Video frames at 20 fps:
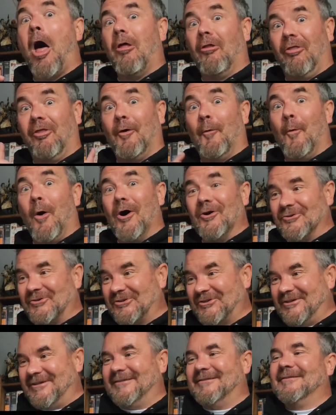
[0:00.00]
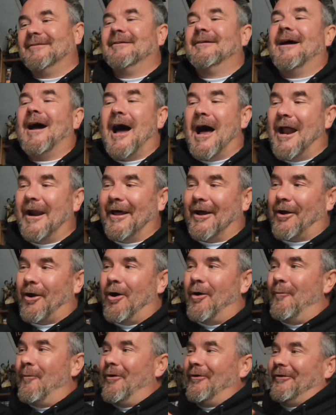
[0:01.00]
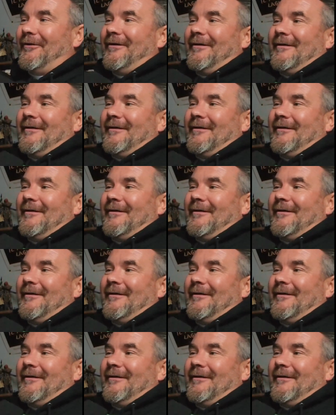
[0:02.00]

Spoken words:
There was, and I got one.